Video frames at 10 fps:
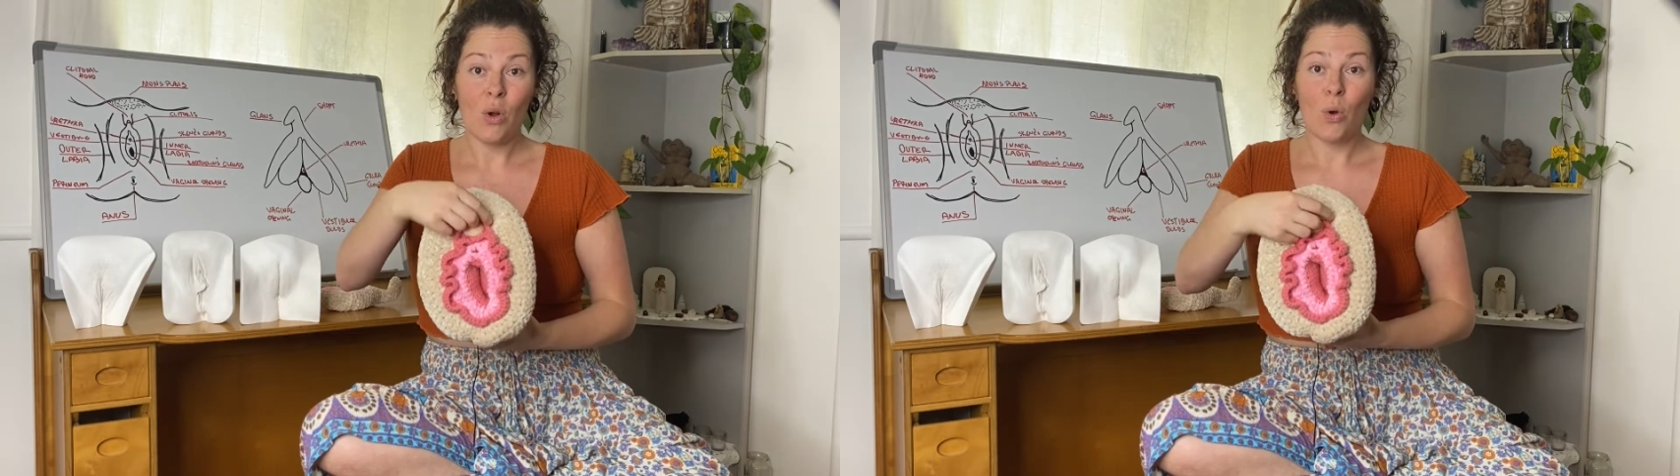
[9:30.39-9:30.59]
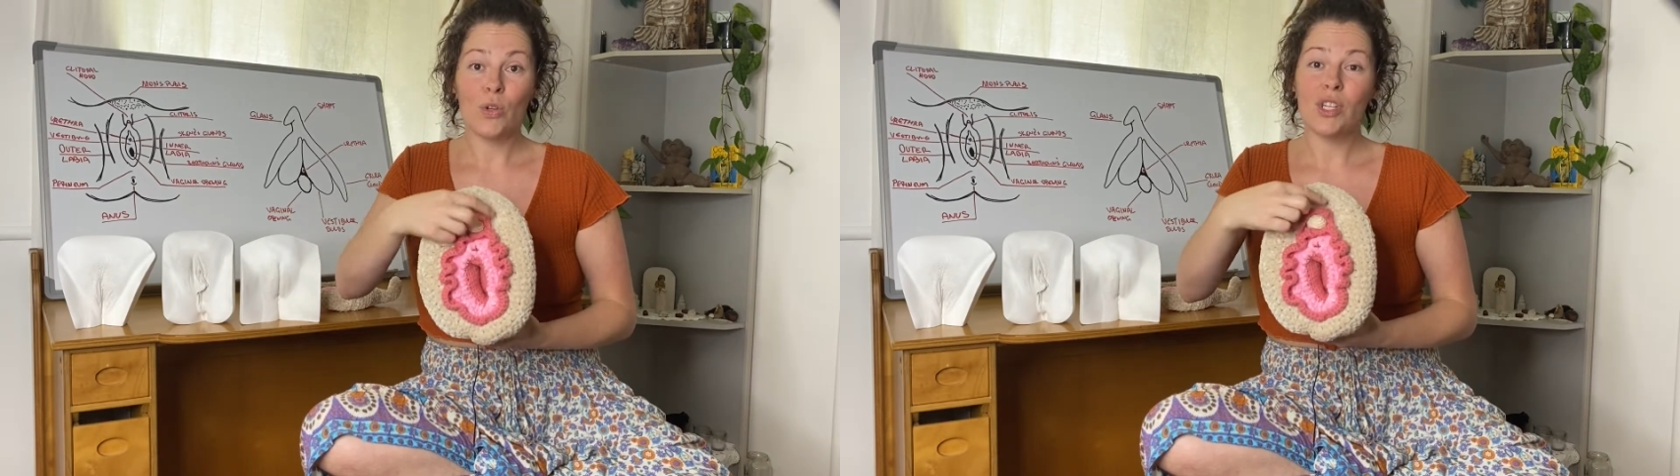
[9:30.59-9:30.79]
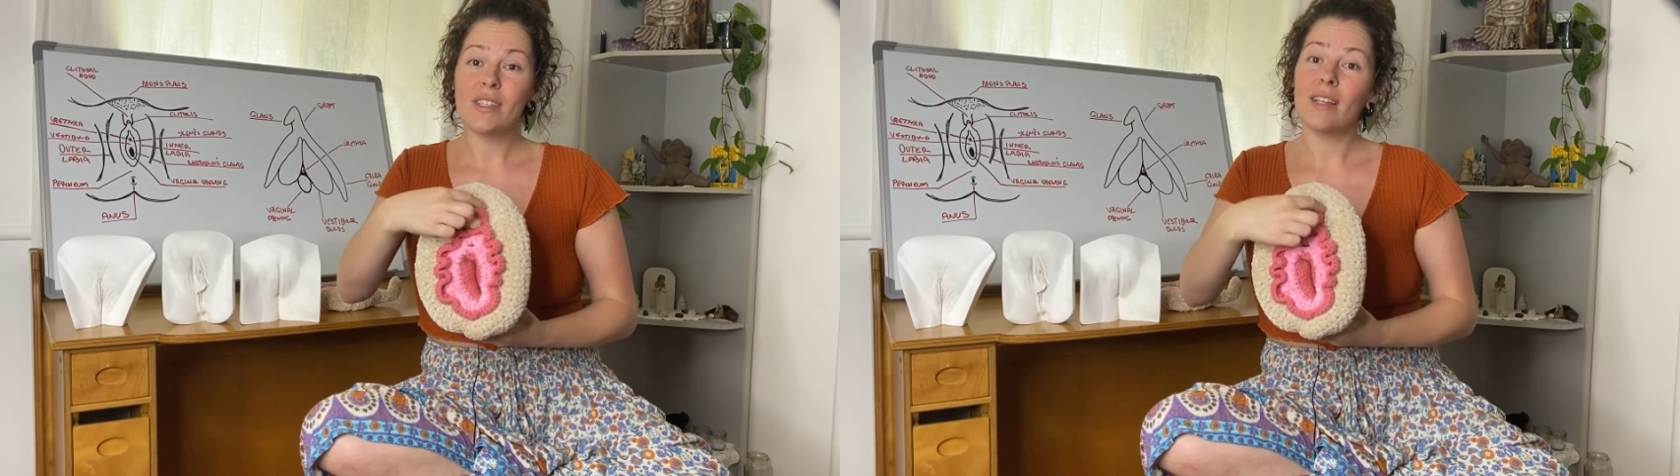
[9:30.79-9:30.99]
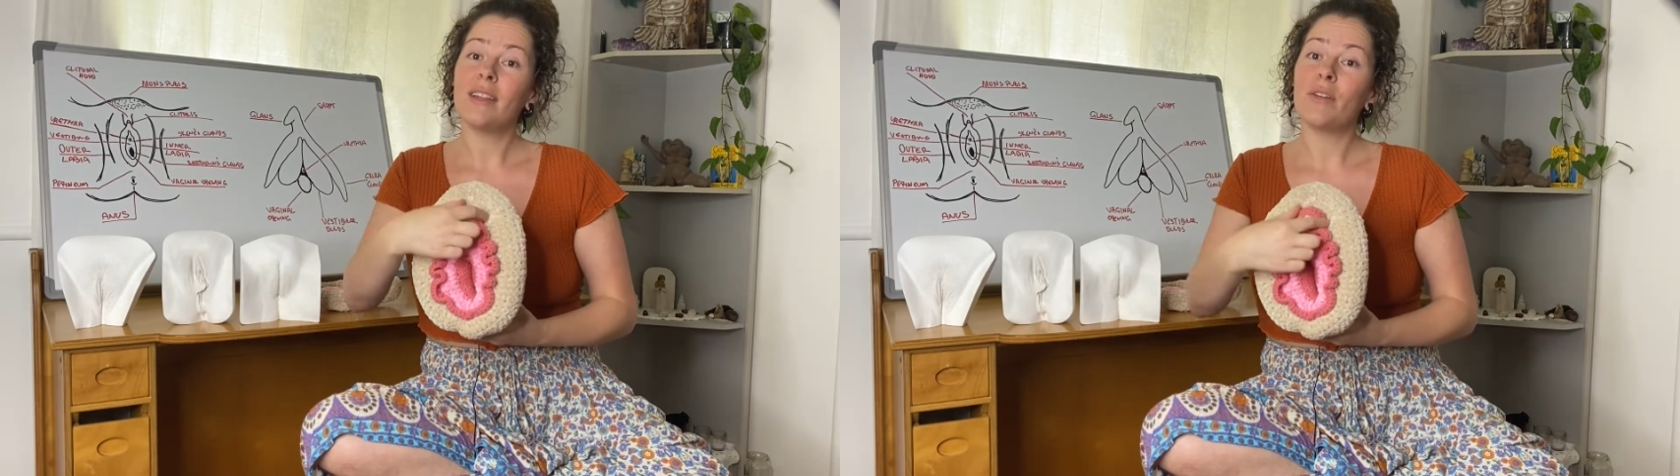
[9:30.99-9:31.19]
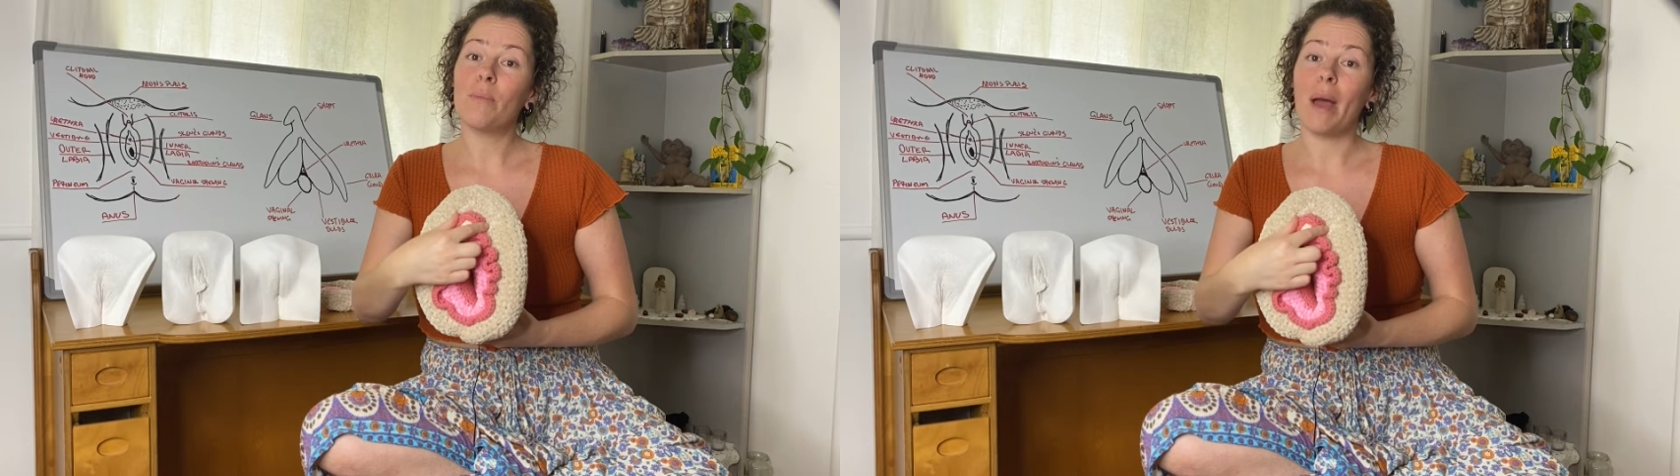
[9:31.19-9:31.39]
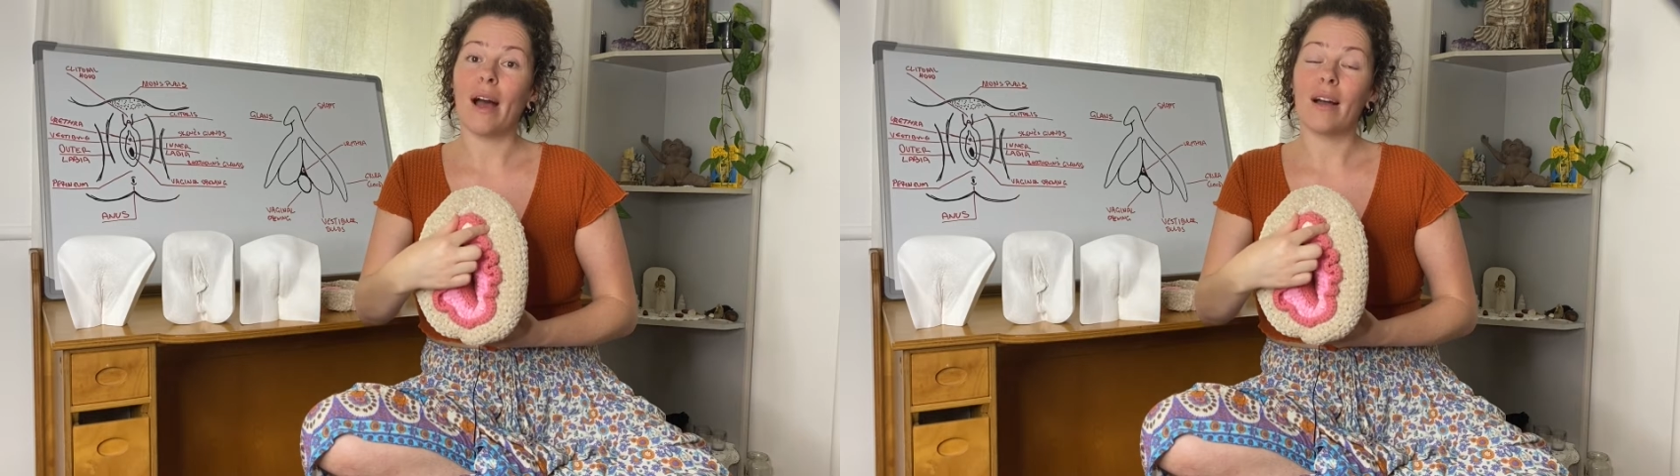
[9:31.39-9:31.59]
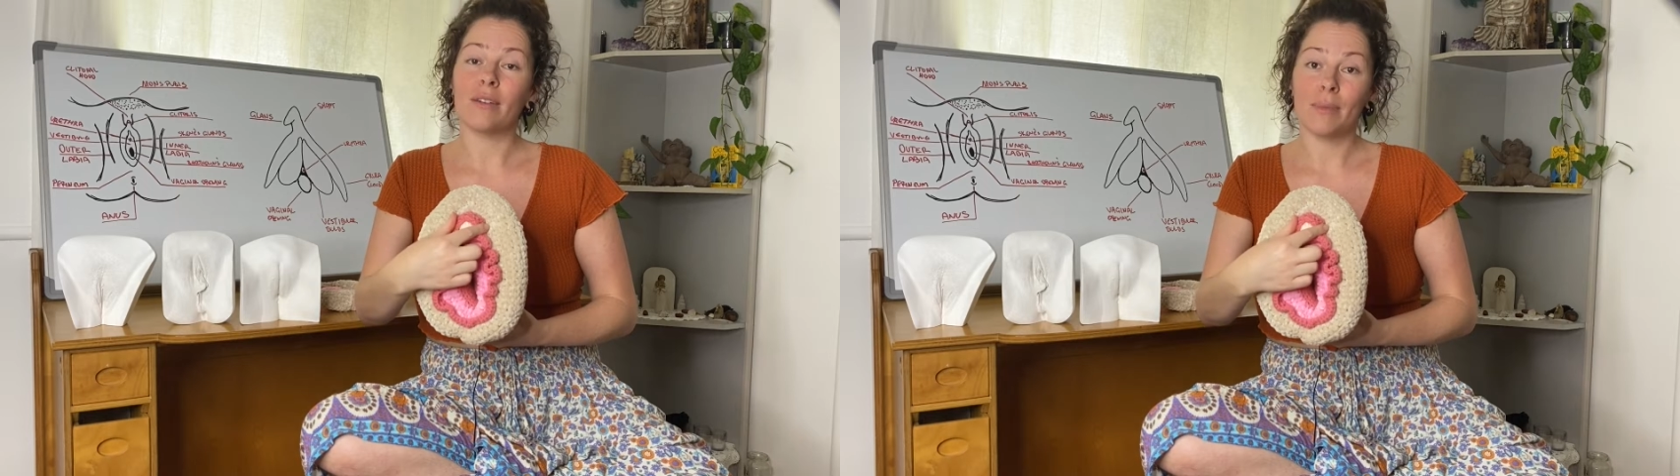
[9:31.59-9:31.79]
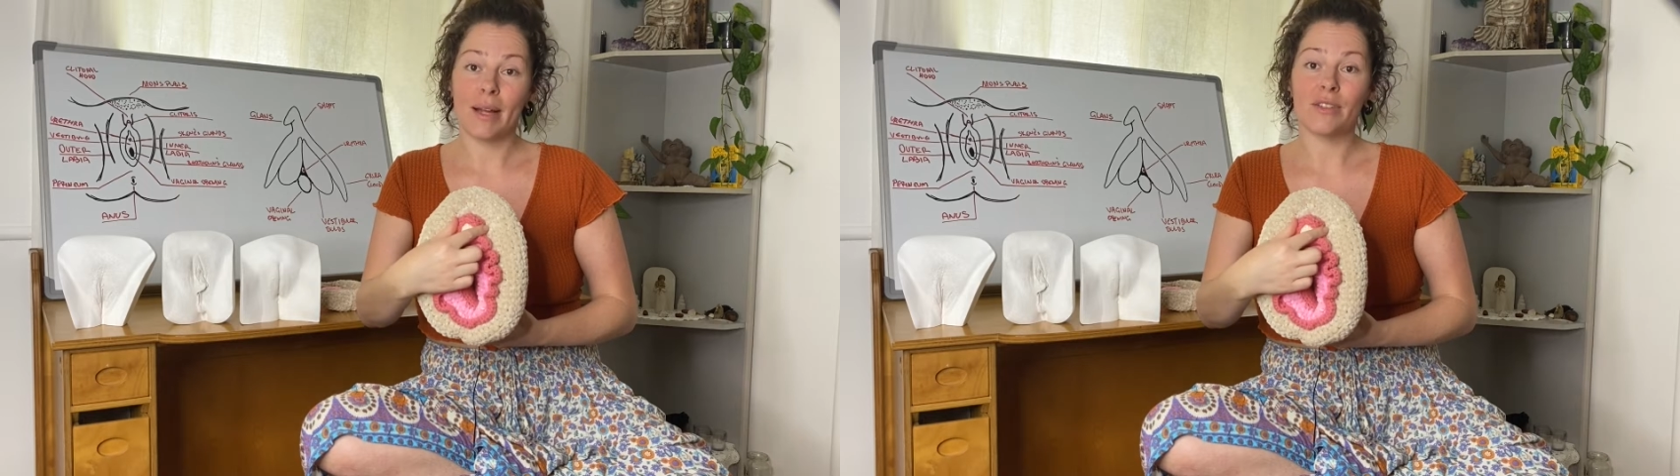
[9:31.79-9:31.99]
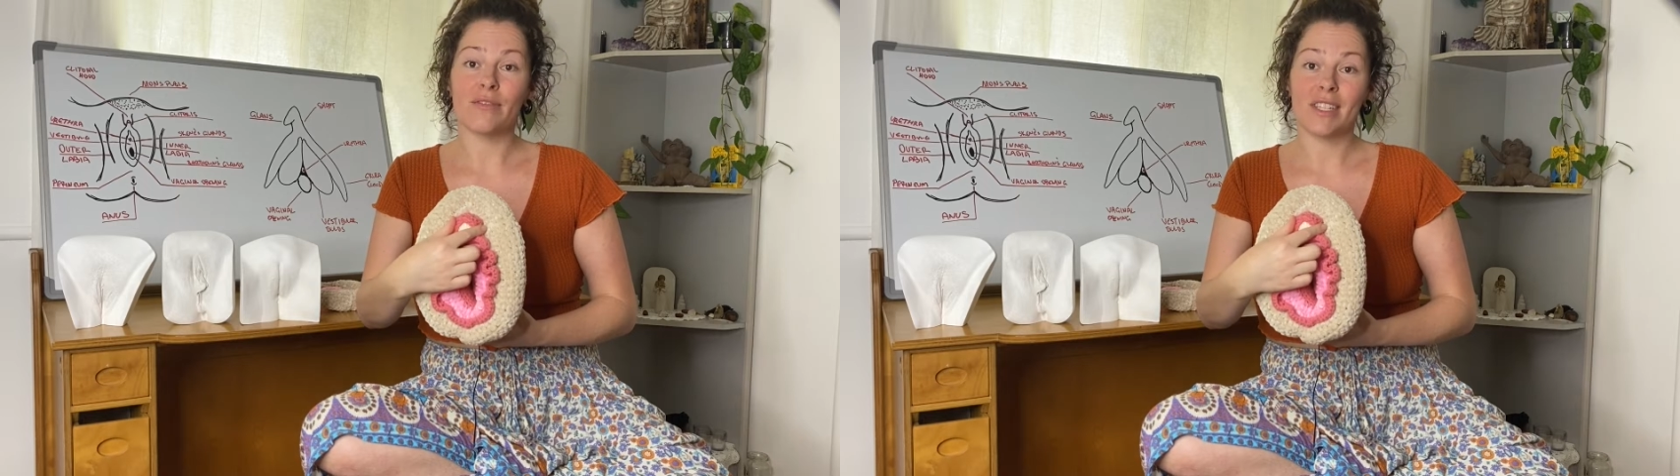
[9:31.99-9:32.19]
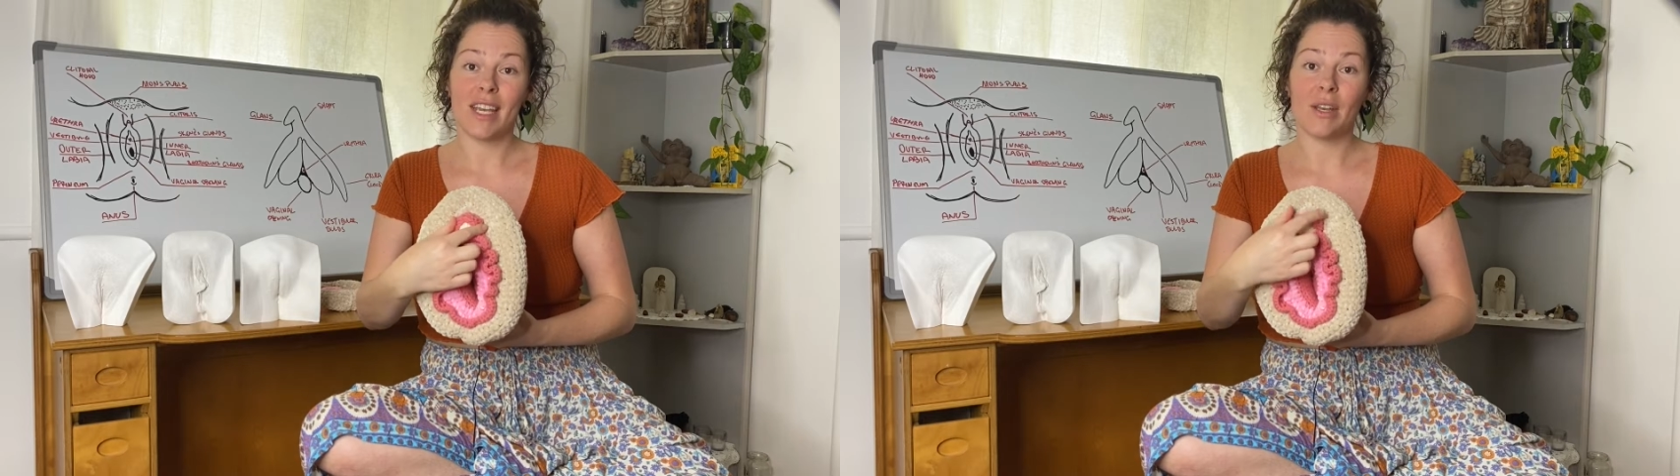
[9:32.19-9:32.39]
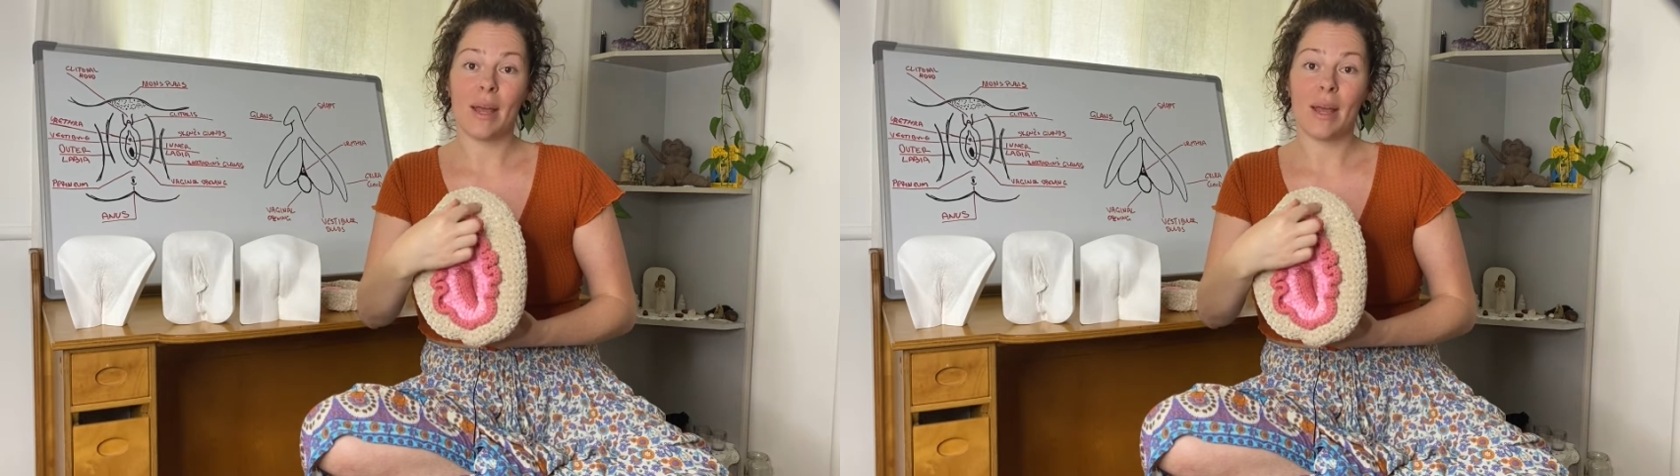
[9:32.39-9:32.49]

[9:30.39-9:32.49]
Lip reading: or just a little amount of skin